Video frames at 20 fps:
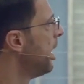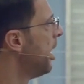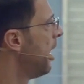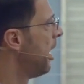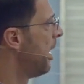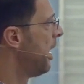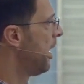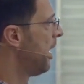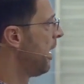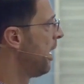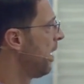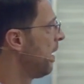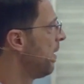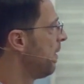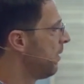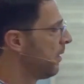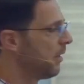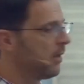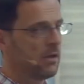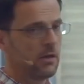
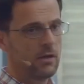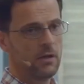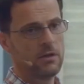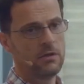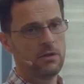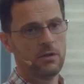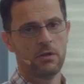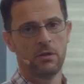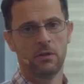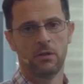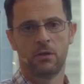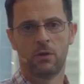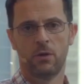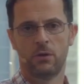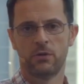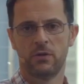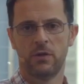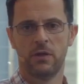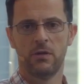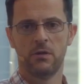
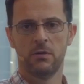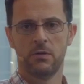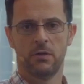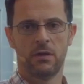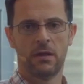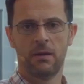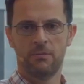Code reuse,